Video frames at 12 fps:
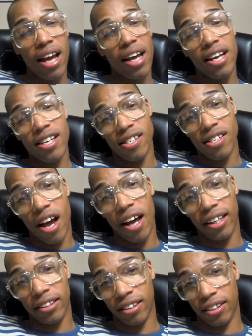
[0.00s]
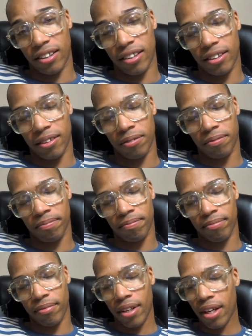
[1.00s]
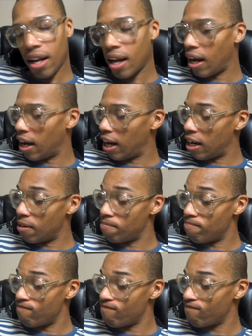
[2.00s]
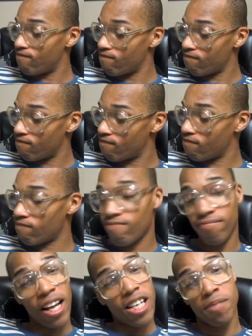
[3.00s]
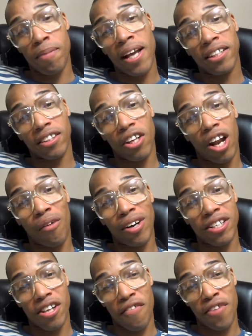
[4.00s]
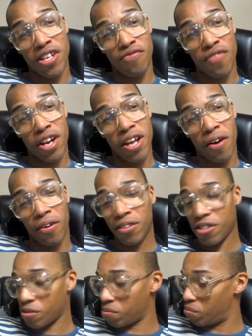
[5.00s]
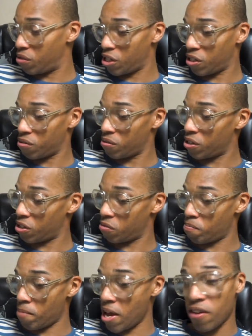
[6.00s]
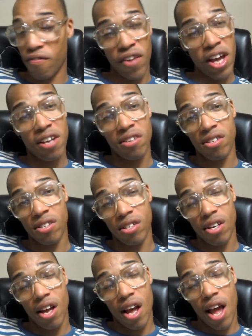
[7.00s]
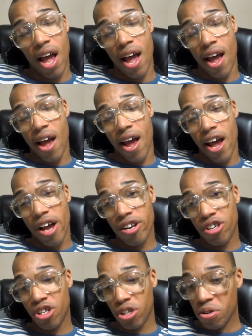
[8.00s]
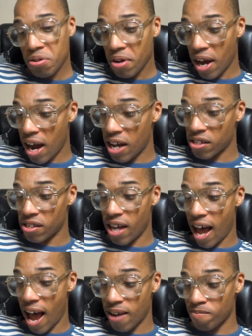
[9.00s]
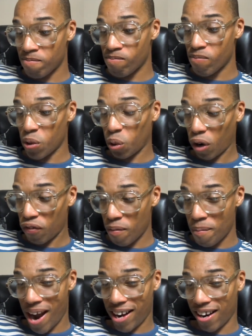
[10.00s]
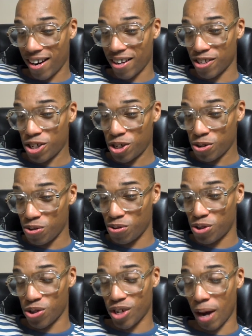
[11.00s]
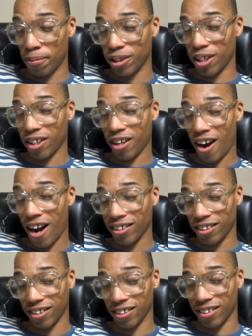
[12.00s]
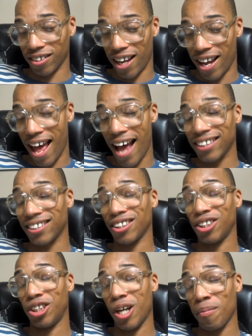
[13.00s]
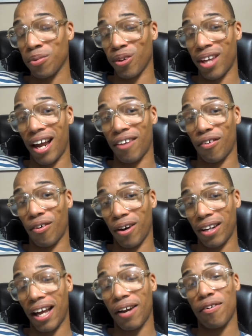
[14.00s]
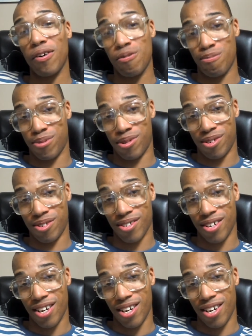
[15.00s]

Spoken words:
is non-existent. That's basically all I wanted to say for this video, and just make face and show you guys that in order for Bayonetta 2 to come to other consoles, it has to jump to a lot of hoops.